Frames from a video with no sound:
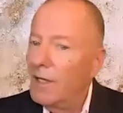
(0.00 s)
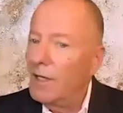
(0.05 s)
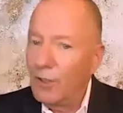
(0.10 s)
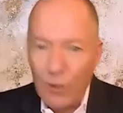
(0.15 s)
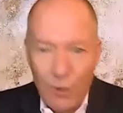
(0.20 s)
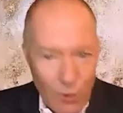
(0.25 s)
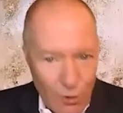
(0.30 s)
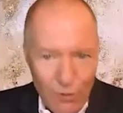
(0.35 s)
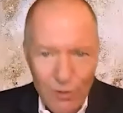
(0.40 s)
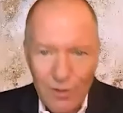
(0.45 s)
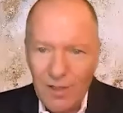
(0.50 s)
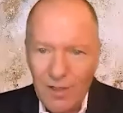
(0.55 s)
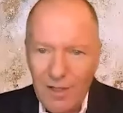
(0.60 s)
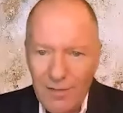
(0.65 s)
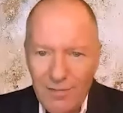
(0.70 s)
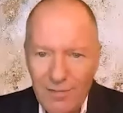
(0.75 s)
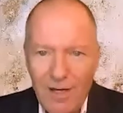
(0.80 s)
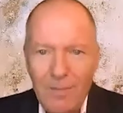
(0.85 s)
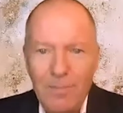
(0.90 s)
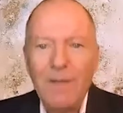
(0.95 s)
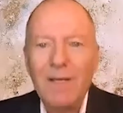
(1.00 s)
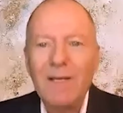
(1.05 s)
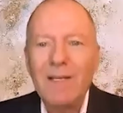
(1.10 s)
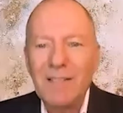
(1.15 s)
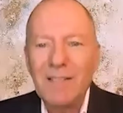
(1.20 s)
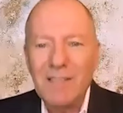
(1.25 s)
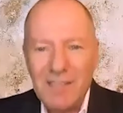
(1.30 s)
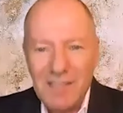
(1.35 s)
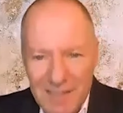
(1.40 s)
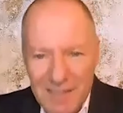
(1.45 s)
Don't give up.
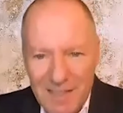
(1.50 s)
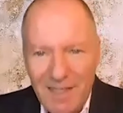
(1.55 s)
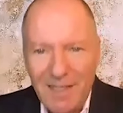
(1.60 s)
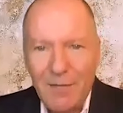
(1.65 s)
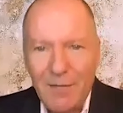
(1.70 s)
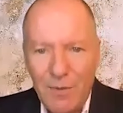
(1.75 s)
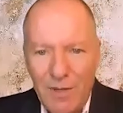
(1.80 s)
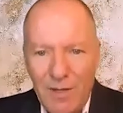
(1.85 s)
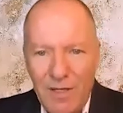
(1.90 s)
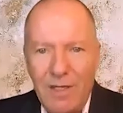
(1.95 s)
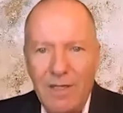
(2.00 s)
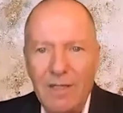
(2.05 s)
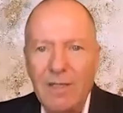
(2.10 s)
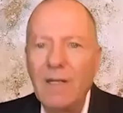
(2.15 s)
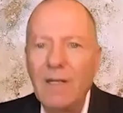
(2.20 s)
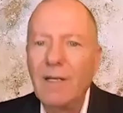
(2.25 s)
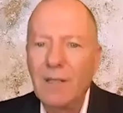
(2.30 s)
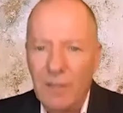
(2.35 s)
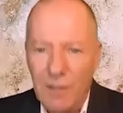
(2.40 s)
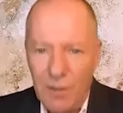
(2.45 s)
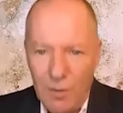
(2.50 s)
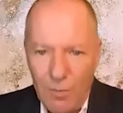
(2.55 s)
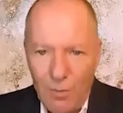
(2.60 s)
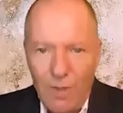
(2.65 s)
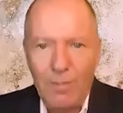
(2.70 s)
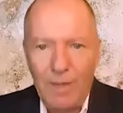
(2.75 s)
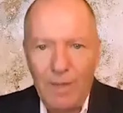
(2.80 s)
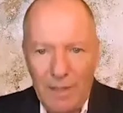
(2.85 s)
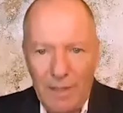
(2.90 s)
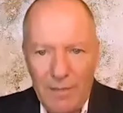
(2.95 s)
Stick with it. You will
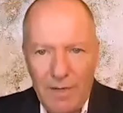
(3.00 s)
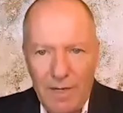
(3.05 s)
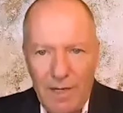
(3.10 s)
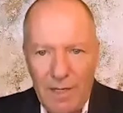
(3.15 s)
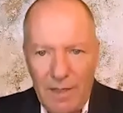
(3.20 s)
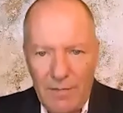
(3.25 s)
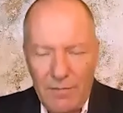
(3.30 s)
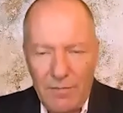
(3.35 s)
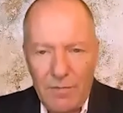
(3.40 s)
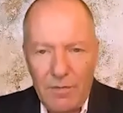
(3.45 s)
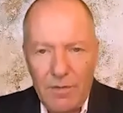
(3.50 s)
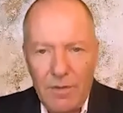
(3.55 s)
be grateful.